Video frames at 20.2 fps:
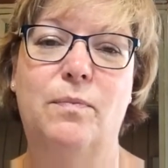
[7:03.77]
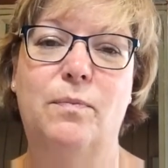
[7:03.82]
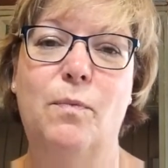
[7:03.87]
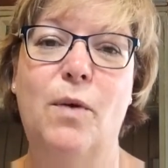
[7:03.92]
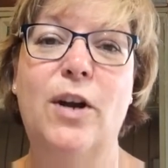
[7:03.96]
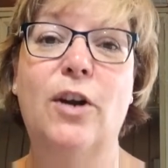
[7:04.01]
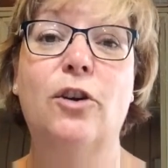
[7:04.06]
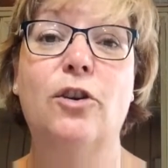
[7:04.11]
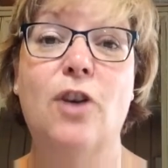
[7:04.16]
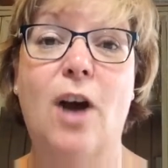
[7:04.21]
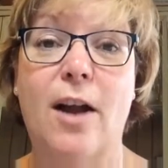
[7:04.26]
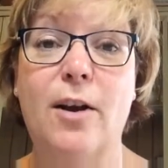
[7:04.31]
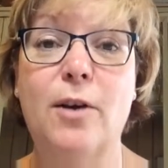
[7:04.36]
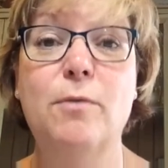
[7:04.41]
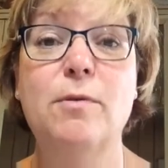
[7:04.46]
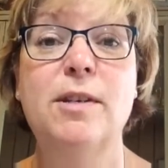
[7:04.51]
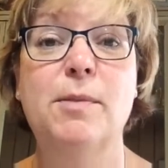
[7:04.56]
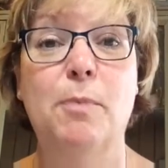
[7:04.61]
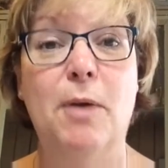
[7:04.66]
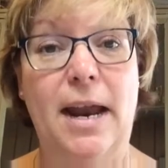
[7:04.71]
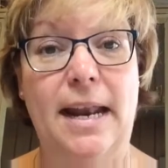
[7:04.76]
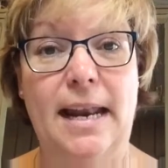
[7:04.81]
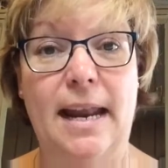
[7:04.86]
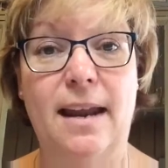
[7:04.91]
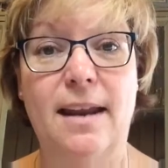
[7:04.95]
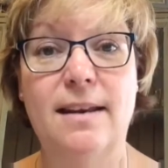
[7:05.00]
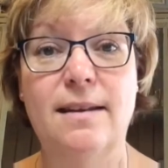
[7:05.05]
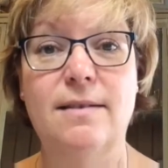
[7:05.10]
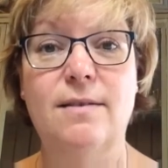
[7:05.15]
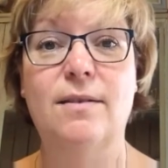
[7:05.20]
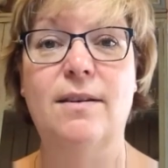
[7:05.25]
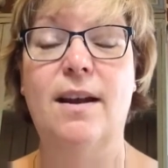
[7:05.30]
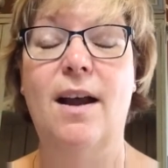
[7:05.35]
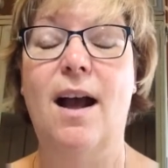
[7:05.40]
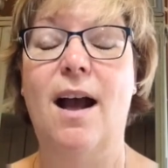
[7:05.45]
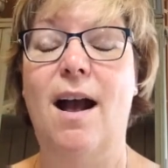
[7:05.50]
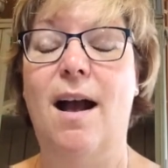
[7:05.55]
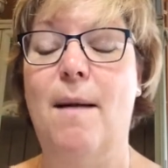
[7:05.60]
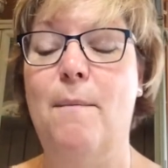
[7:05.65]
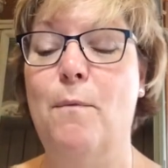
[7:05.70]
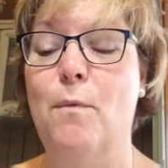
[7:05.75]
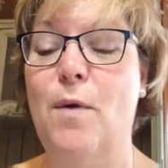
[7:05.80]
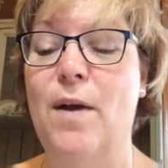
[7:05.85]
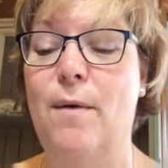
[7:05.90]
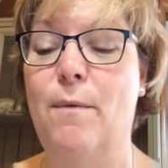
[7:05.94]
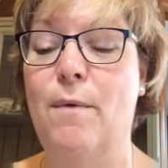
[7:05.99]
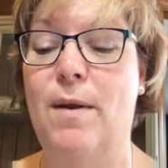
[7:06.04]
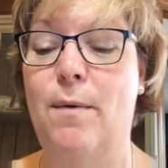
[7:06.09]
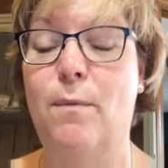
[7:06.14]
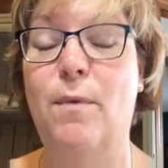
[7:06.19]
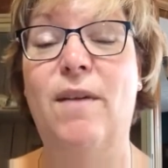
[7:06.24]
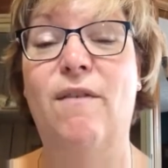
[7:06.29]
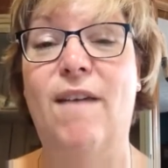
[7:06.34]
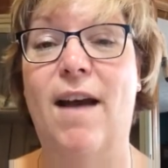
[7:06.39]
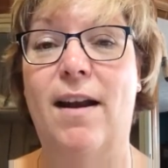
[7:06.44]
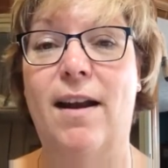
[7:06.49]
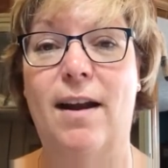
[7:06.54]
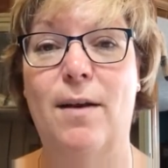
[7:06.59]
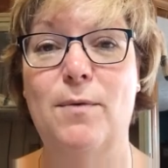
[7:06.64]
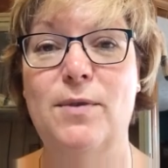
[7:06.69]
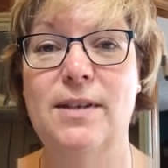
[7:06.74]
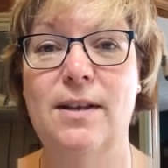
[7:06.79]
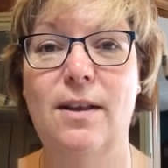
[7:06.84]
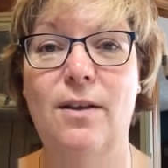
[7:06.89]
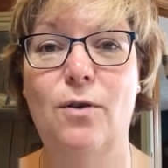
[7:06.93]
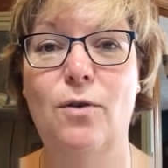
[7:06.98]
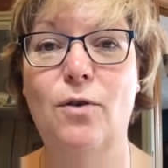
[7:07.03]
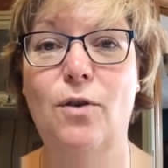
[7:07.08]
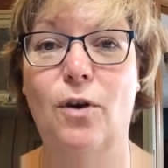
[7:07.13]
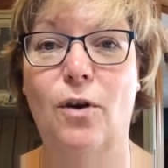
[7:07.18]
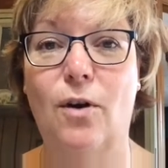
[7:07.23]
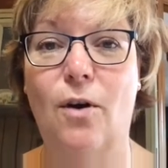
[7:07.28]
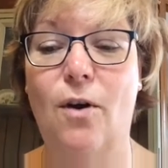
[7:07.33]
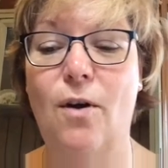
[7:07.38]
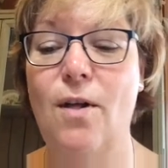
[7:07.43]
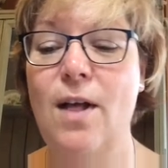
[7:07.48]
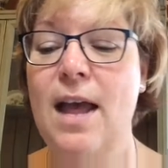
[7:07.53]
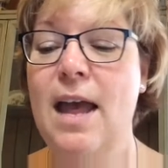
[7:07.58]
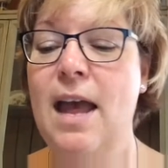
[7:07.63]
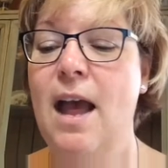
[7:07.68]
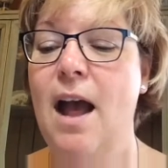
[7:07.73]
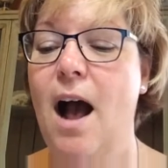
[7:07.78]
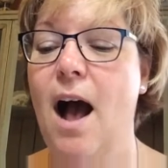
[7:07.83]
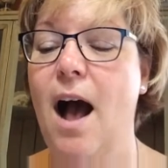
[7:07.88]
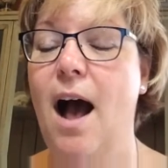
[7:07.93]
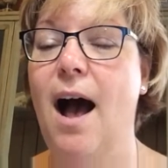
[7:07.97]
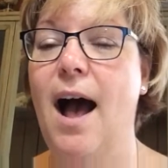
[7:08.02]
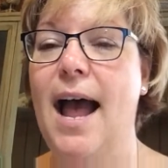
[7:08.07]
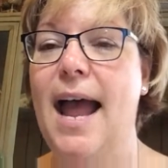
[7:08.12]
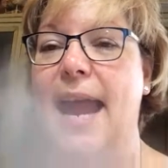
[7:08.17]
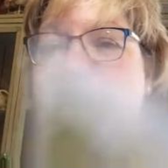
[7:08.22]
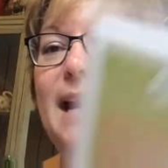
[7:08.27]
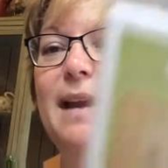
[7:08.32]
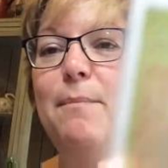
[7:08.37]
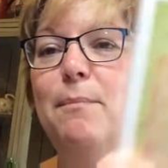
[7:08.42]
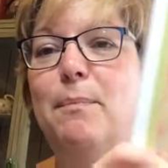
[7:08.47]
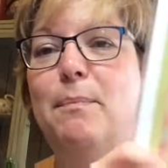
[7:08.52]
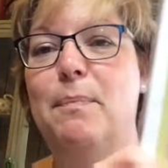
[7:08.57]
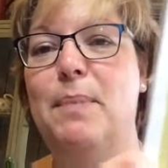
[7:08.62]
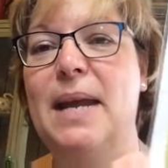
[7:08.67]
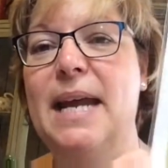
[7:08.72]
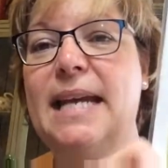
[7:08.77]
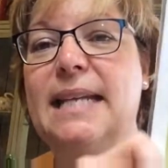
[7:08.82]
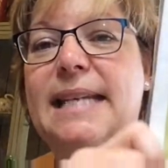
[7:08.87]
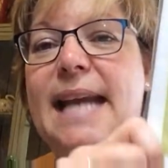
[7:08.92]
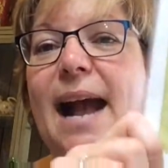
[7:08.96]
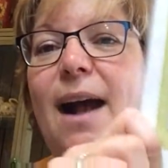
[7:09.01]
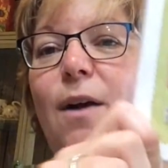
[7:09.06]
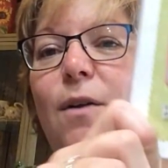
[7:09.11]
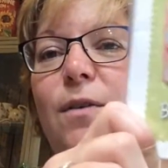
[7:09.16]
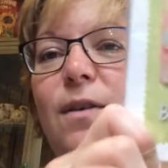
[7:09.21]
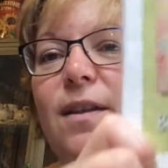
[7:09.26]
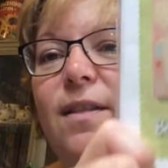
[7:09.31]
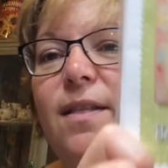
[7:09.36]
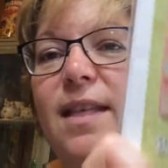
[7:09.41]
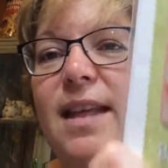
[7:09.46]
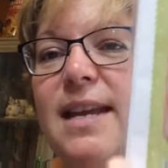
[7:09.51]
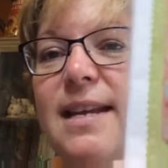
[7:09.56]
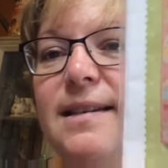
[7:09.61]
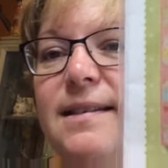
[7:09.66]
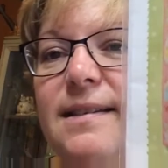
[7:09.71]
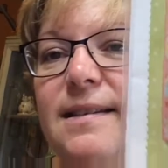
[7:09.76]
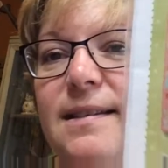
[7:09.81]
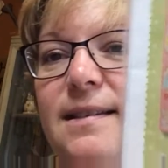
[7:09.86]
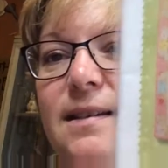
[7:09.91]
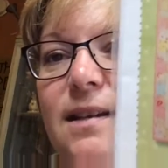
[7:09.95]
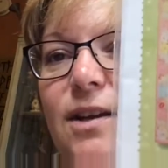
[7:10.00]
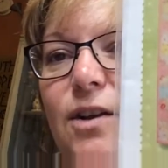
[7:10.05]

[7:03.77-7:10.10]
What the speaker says: her daughter was pregnant, when we found out it was a little girl, I picked out this